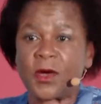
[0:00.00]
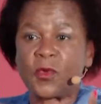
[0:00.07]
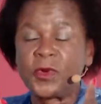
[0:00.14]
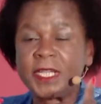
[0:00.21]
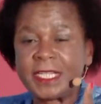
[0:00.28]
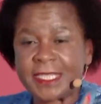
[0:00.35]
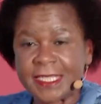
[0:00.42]

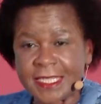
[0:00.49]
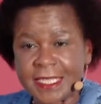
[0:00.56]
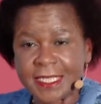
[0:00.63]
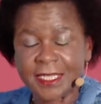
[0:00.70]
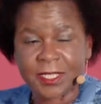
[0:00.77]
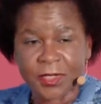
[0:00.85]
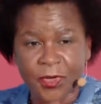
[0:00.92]
We
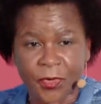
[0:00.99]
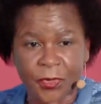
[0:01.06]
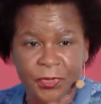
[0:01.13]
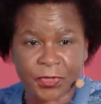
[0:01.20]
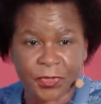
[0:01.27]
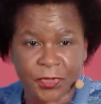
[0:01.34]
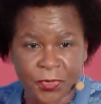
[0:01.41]
did
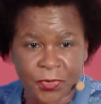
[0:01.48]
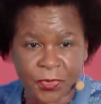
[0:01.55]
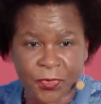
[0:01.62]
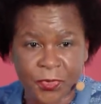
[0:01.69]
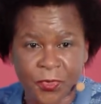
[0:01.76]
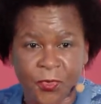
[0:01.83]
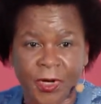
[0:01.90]
not
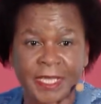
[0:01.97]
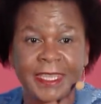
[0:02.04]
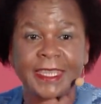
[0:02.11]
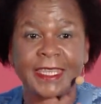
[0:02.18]
do what